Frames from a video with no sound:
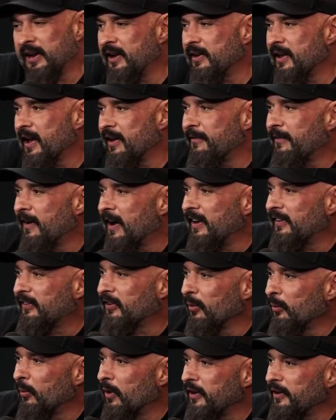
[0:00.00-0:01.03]
need
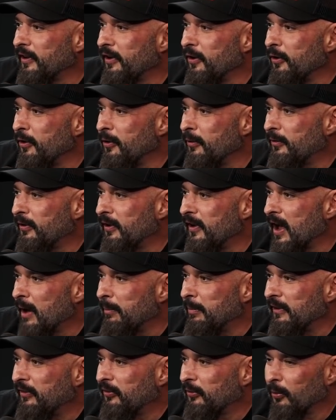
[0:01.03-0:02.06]
advice on what to do to
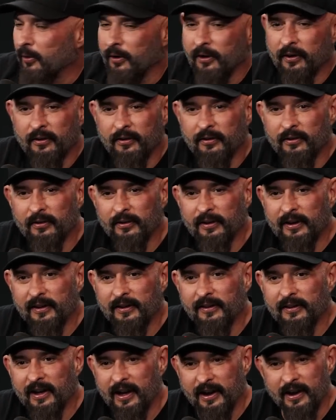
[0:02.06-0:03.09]
not be sore. Oh, it's
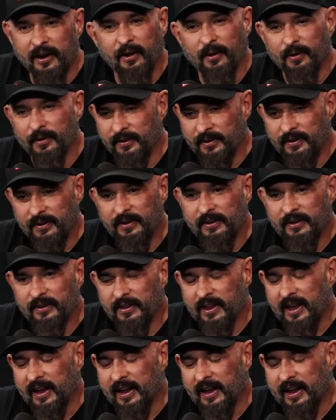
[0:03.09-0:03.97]
coming. I know. Oh, it's coming.